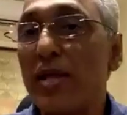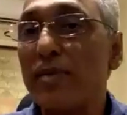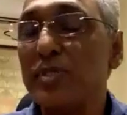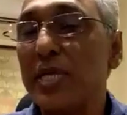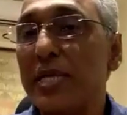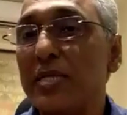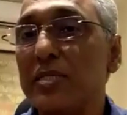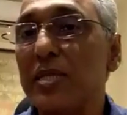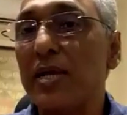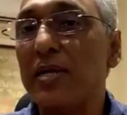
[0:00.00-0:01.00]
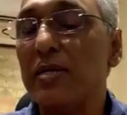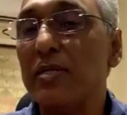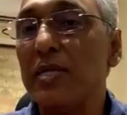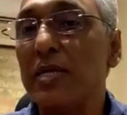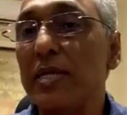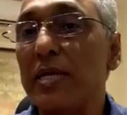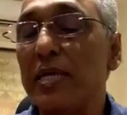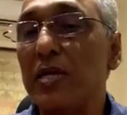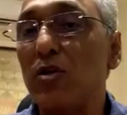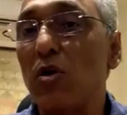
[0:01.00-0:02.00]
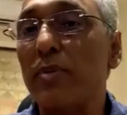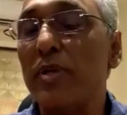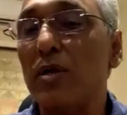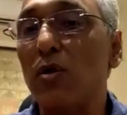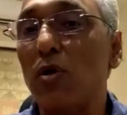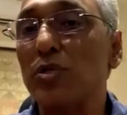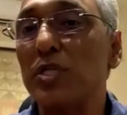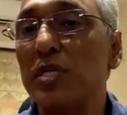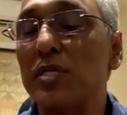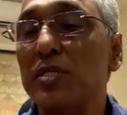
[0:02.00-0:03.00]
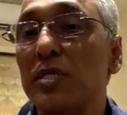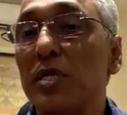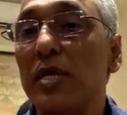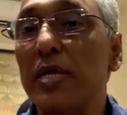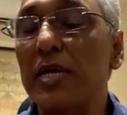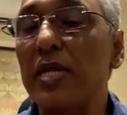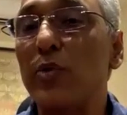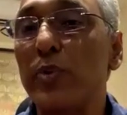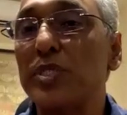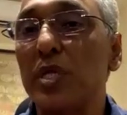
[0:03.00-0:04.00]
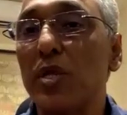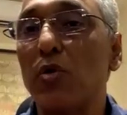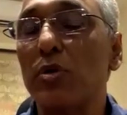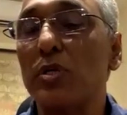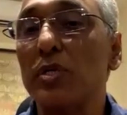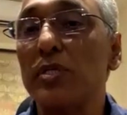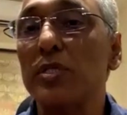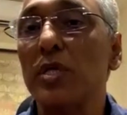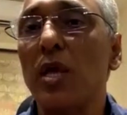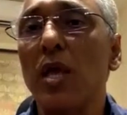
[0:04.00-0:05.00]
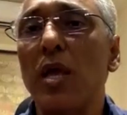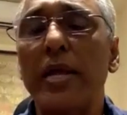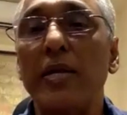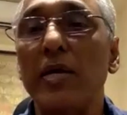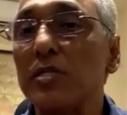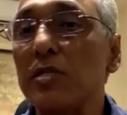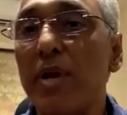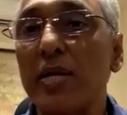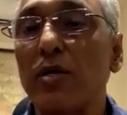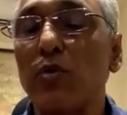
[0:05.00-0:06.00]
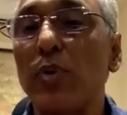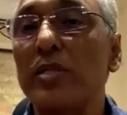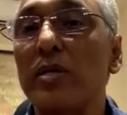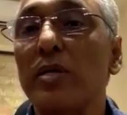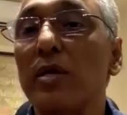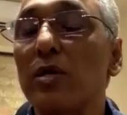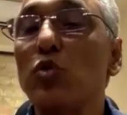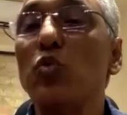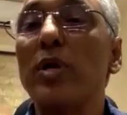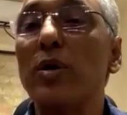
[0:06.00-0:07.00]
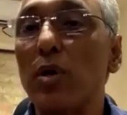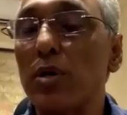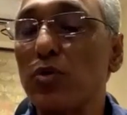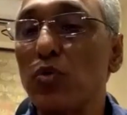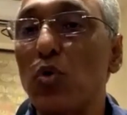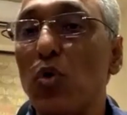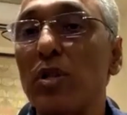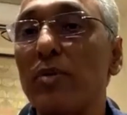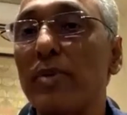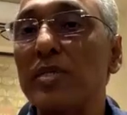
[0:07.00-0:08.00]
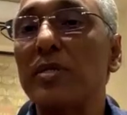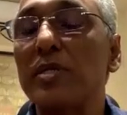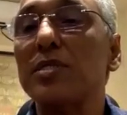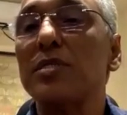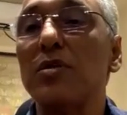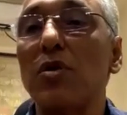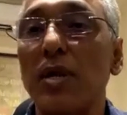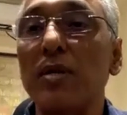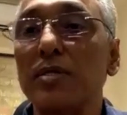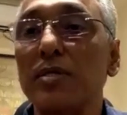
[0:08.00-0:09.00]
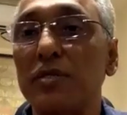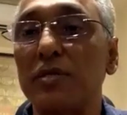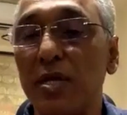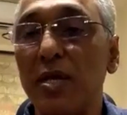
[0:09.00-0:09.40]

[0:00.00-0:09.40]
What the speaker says: I'm saying is that the economic logic is illiquid securities. It doesn't matter whether you call them as listed or unlisted,